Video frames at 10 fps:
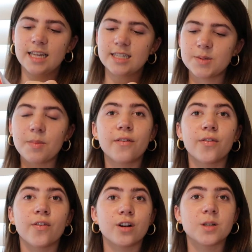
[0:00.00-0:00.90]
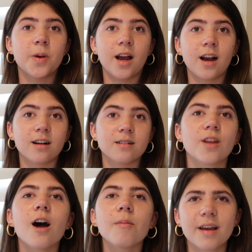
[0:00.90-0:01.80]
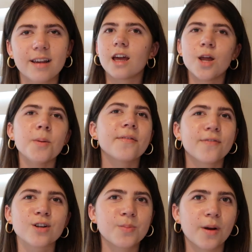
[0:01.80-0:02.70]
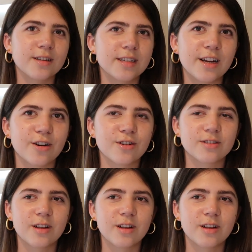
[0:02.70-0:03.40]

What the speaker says: This is my first pair. Not my first pair of sneakers.